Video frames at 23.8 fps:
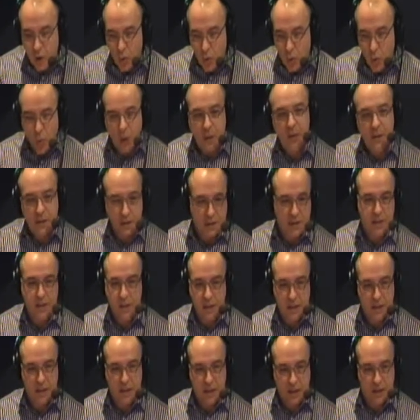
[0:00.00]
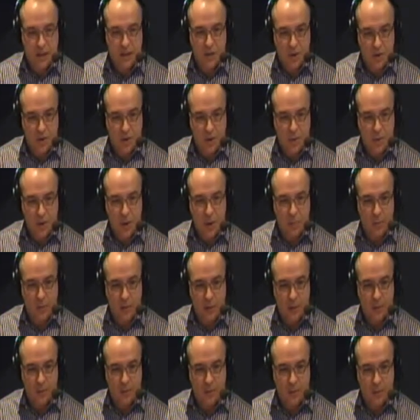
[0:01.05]
what is the designation of the
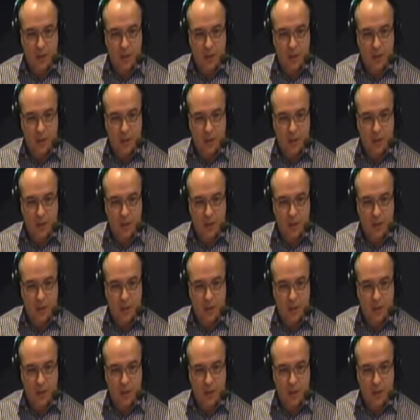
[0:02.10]
property.